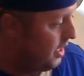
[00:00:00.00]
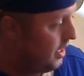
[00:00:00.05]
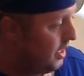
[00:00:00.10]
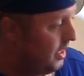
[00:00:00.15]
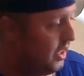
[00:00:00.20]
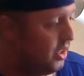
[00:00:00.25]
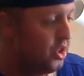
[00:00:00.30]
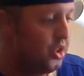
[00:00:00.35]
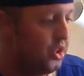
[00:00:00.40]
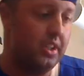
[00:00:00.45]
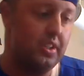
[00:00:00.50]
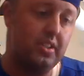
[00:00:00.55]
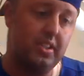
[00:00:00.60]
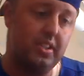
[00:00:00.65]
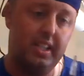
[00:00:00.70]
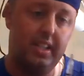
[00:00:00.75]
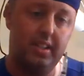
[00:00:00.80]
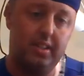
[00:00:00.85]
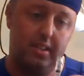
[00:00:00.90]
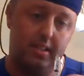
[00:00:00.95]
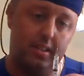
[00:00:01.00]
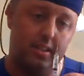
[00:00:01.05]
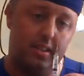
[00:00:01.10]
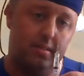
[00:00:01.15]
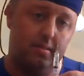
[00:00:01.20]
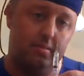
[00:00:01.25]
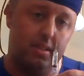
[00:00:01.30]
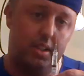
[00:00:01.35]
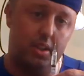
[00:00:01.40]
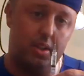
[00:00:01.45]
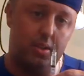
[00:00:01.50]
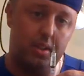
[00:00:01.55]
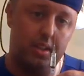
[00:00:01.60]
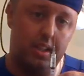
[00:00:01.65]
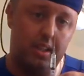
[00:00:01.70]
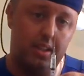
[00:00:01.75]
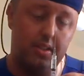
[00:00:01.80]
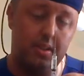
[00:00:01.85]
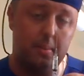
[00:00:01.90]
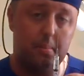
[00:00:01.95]
And as you can see, it
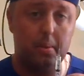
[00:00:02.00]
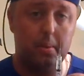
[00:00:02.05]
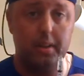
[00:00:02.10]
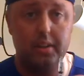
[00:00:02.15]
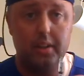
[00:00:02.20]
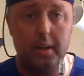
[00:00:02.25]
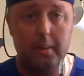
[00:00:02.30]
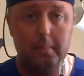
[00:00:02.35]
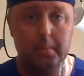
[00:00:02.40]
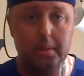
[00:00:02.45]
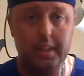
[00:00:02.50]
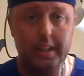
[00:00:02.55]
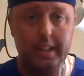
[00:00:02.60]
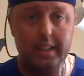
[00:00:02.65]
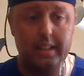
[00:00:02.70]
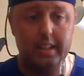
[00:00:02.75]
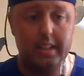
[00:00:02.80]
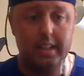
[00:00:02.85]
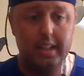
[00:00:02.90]
is a pretty long blade.